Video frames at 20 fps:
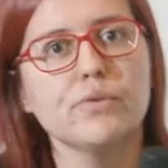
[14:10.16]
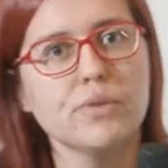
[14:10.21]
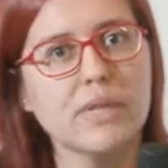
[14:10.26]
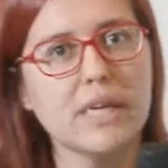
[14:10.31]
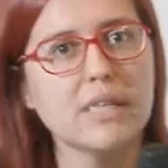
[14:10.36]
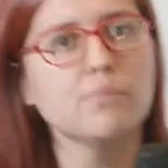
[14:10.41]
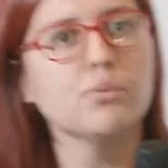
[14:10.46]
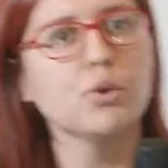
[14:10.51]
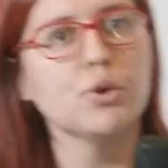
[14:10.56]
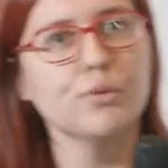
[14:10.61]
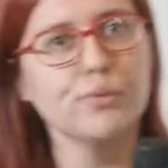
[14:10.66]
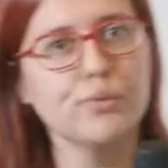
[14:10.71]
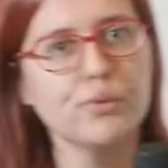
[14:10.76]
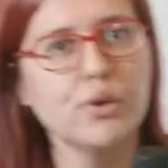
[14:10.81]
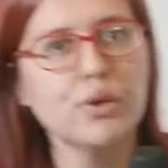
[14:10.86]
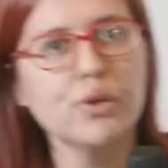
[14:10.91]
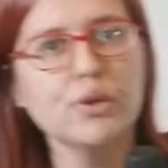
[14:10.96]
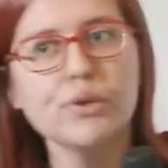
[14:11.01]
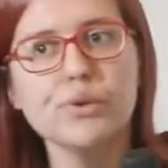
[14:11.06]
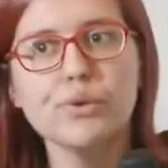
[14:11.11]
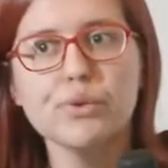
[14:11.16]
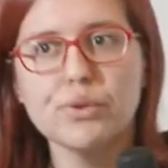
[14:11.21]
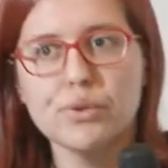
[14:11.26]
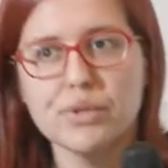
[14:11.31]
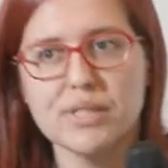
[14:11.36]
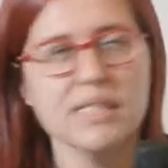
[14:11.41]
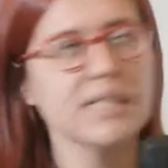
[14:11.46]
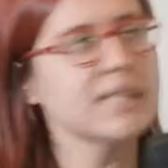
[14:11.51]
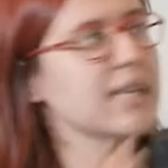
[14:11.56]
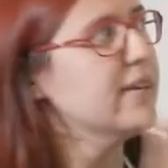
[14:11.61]
9.4, you
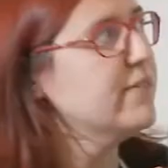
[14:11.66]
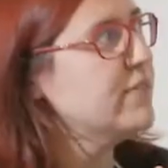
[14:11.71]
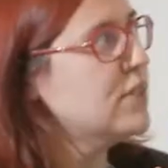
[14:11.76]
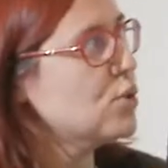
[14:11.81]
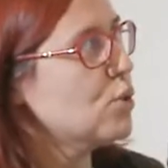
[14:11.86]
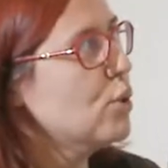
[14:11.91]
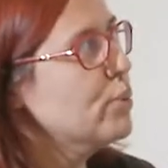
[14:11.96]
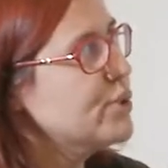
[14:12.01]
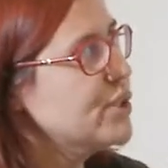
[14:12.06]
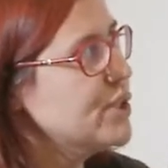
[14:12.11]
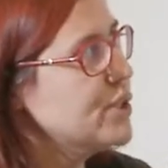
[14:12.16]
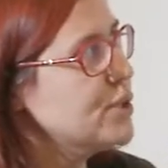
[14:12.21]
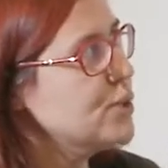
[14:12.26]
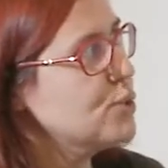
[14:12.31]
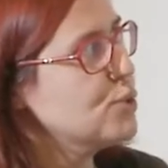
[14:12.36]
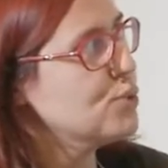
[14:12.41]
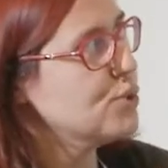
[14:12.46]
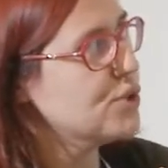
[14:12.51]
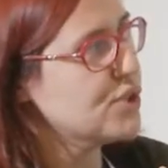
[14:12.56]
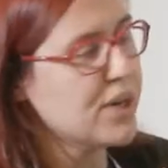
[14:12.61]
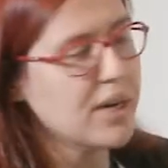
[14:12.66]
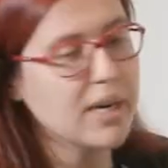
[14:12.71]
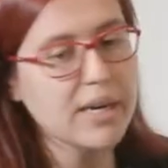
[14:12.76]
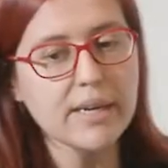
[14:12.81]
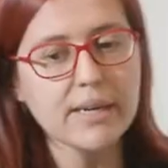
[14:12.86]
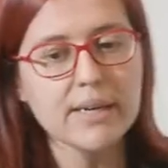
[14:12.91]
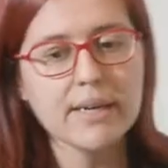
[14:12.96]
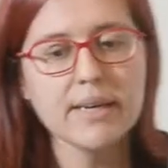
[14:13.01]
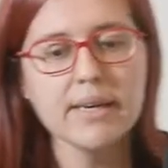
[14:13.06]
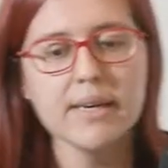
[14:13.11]
still have these options to try.
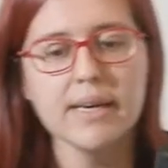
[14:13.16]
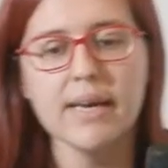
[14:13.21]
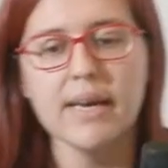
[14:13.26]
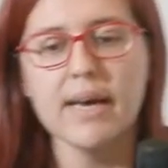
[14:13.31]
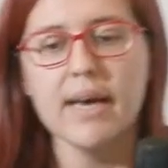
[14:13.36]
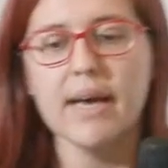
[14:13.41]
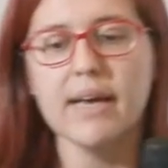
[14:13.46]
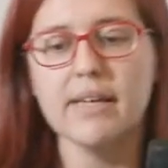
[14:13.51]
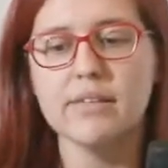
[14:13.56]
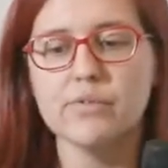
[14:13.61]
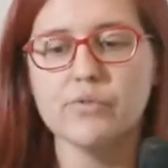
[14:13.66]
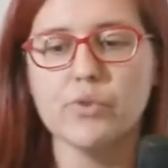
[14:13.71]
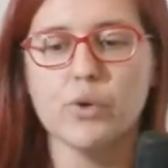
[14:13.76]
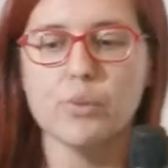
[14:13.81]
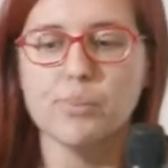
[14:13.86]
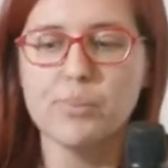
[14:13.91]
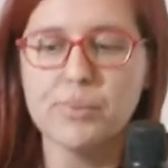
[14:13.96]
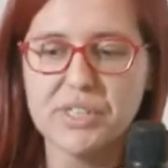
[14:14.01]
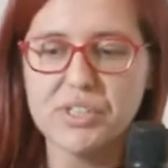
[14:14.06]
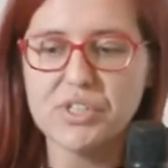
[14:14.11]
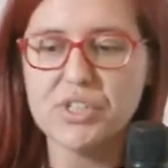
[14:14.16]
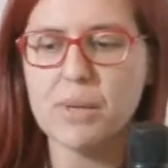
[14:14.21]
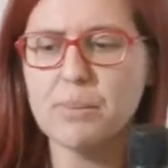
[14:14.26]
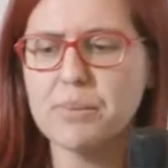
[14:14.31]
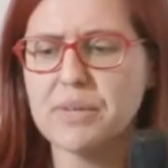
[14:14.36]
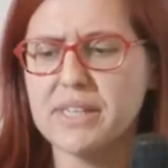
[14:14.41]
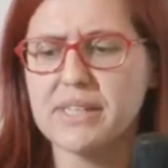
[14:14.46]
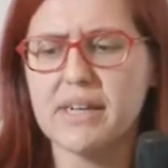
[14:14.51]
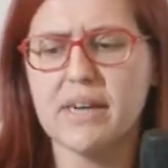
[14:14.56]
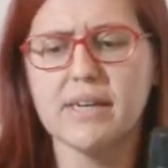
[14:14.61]
And for
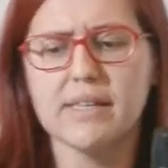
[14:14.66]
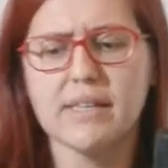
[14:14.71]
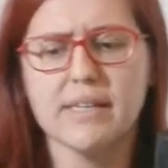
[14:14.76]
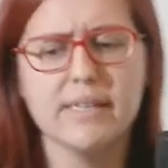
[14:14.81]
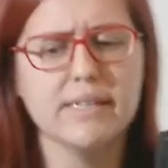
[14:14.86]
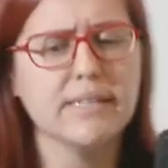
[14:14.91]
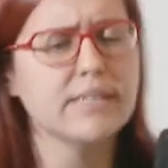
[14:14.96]
pgupgrade, it